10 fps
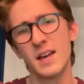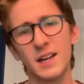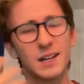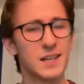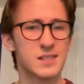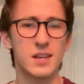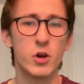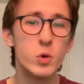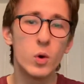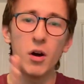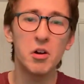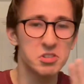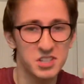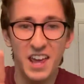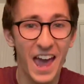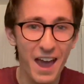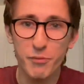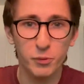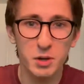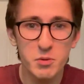classic hoo-has and
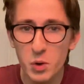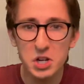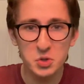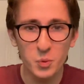every which